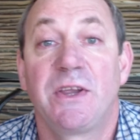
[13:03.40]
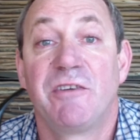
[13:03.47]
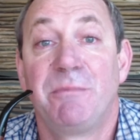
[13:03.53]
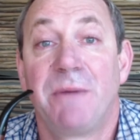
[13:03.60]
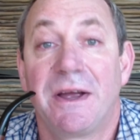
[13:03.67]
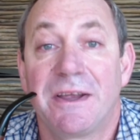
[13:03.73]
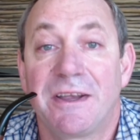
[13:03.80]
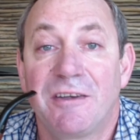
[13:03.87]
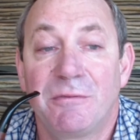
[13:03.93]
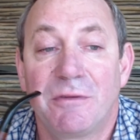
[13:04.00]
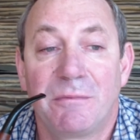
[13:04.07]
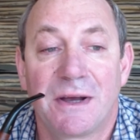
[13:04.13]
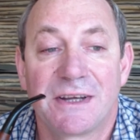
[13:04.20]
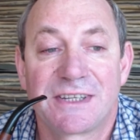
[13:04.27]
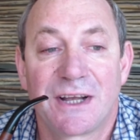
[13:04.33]
give
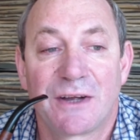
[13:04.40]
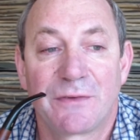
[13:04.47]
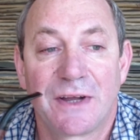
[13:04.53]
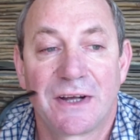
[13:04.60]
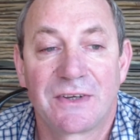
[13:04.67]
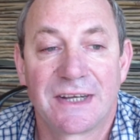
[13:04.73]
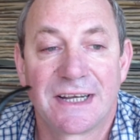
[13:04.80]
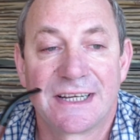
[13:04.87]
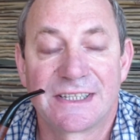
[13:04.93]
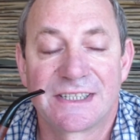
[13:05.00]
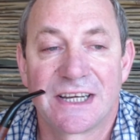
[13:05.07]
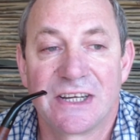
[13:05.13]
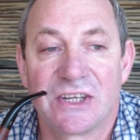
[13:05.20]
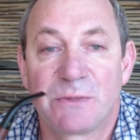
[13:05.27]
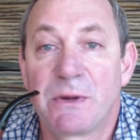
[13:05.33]
myself out as
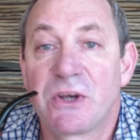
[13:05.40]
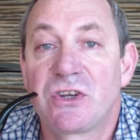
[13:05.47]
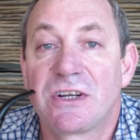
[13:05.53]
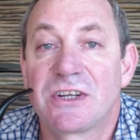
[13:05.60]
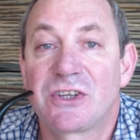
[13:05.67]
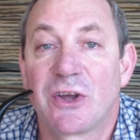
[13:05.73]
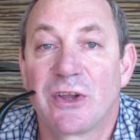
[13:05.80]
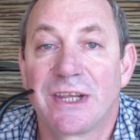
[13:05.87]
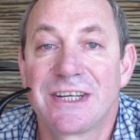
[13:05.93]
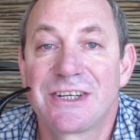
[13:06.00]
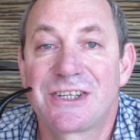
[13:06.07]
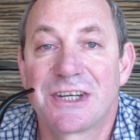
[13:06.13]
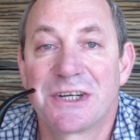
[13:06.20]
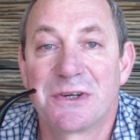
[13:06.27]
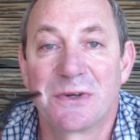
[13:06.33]
a specialist on
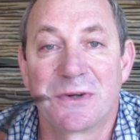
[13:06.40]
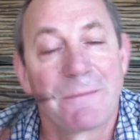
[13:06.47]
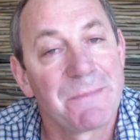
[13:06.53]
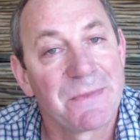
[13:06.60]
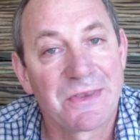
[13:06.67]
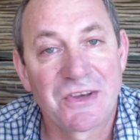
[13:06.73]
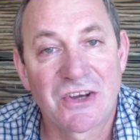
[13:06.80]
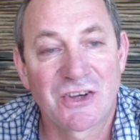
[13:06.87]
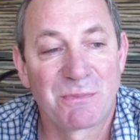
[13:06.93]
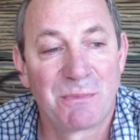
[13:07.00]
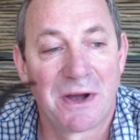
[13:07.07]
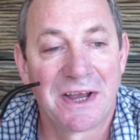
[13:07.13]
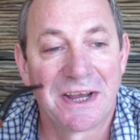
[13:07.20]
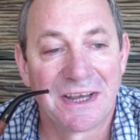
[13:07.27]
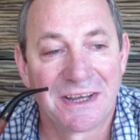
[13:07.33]
this, so just
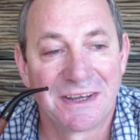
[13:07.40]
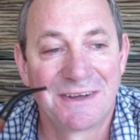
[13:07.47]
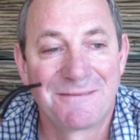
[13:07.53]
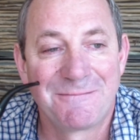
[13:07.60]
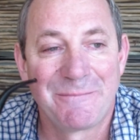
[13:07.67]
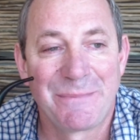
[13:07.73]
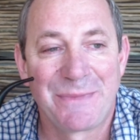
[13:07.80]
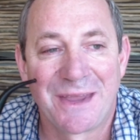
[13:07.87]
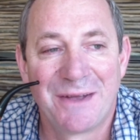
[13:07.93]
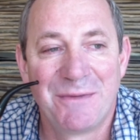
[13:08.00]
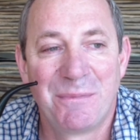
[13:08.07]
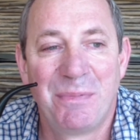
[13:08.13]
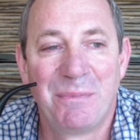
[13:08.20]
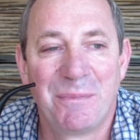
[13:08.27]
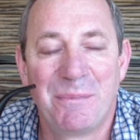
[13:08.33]
my
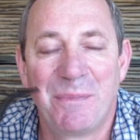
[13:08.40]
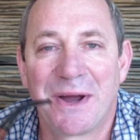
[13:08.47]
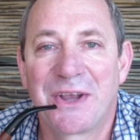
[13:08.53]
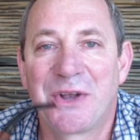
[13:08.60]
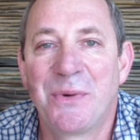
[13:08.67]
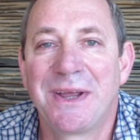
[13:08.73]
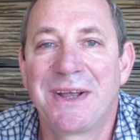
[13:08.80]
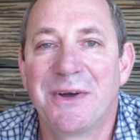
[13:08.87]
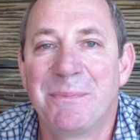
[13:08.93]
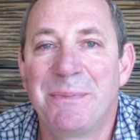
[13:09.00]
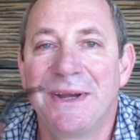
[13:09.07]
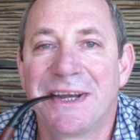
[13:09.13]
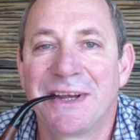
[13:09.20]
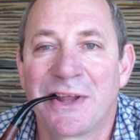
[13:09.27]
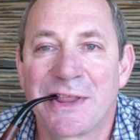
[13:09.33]
my quick
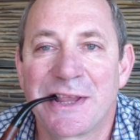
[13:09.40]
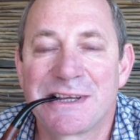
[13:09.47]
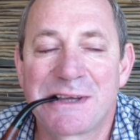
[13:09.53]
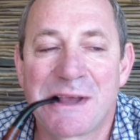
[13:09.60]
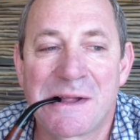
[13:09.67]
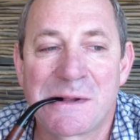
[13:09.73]
opinion on this.